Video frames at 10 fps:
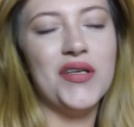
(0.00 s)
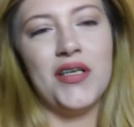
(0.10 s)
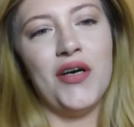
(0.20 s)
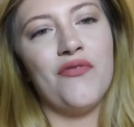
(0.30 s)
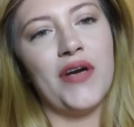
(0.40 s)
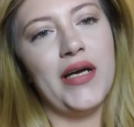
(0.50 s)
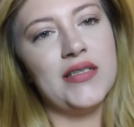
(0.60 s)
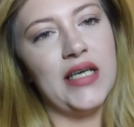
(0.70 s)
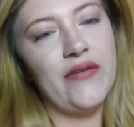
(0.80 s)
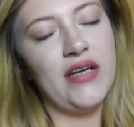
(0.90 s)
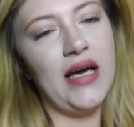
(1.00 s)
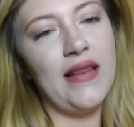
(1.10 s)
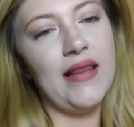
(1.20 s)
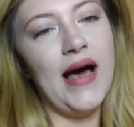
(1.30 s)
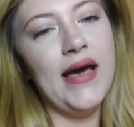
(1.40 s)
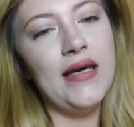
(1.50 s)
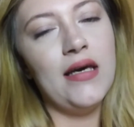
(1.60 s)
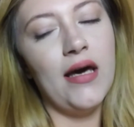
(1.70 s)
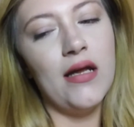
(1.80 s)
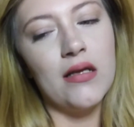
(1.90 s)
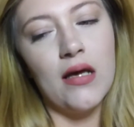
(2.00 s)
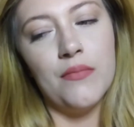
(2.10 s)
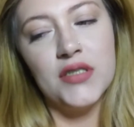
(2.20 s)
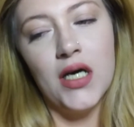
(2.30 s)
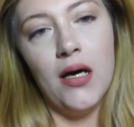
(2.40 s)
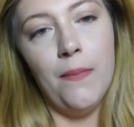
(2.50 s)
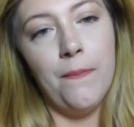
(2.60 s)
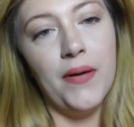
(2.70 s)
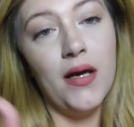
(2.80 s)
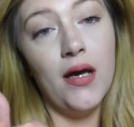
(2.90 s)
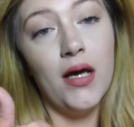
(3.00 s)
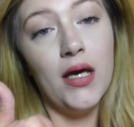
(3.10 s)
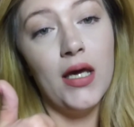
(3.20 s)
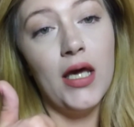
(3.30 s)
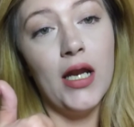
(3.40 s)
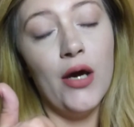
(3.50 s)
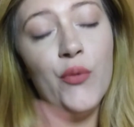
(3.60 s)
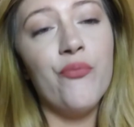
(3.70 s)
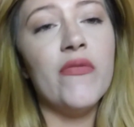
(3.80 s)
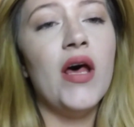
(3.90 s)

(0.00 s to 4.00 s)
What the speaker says: then don't forget to give it a like and a thumbs up, you know,